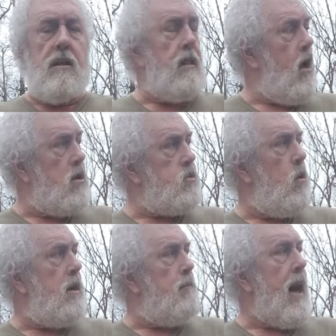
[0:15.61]
It'll launch
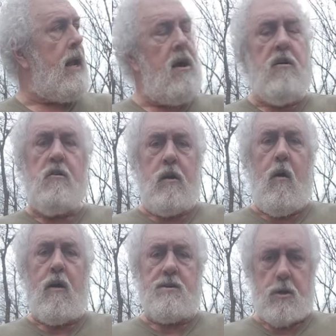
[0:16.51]
one about 100
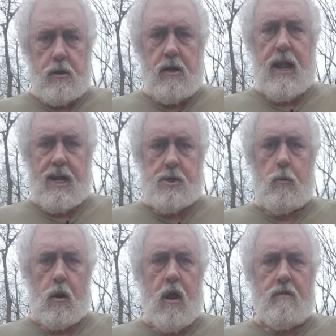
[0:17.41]
yards so you can actually
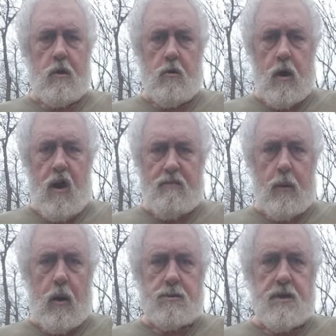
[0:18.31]
recover your golf
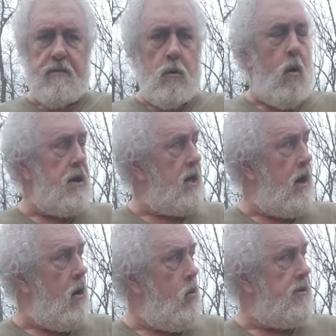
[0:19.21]
balls. If you wanna
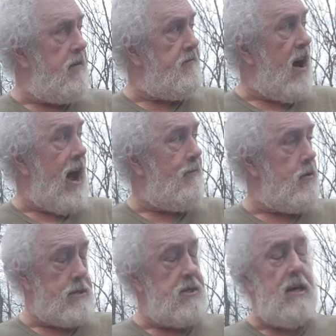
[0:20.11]
go with a five
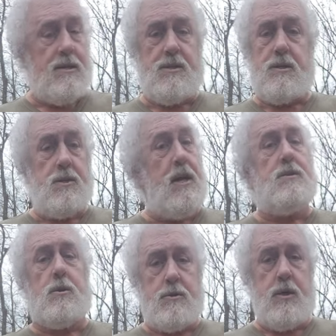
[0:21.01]
or a six, a
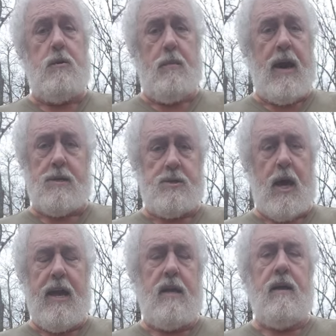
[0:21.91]
six will shoot them out of
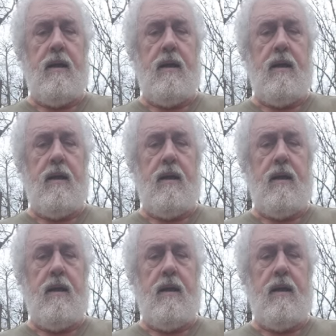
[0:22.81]
sight.